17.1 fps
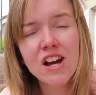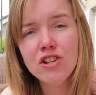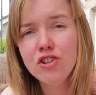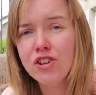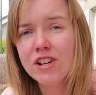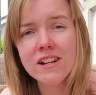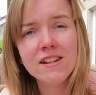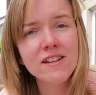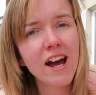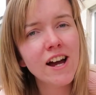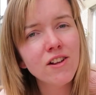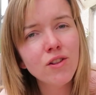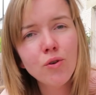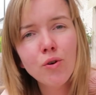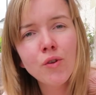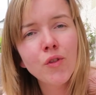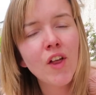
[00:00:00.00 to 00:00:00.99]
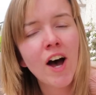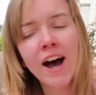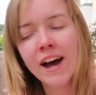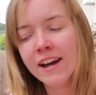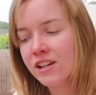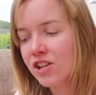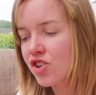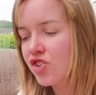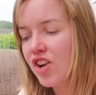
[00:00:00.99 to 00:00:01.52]
you can download
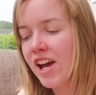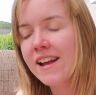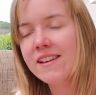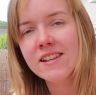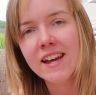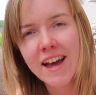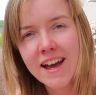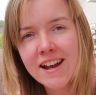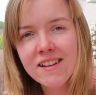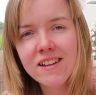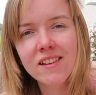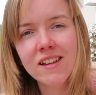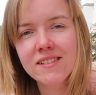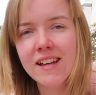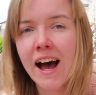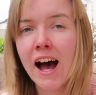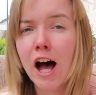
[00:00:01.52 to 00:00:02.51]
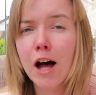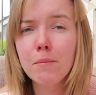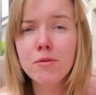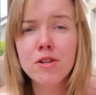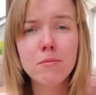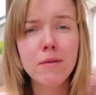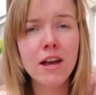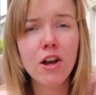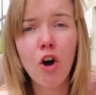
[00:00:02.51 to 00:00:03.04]
that and create it into this app
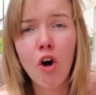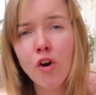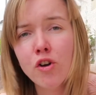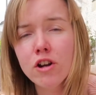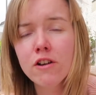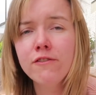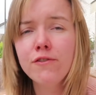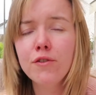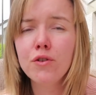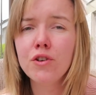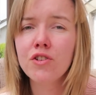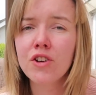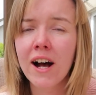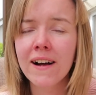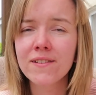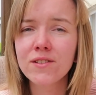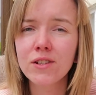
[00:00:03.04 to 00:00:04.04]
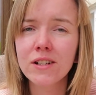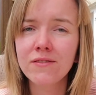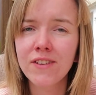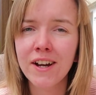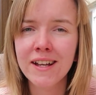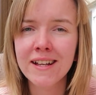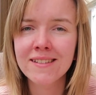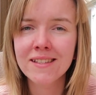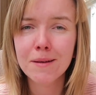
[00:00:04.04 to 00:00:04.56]
to make all your photographs look
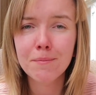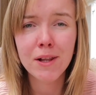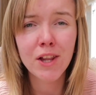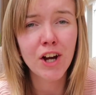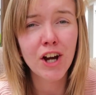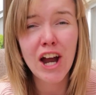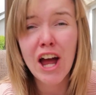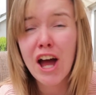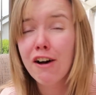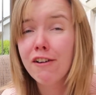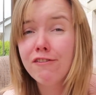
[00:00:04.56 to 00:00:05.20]
very similar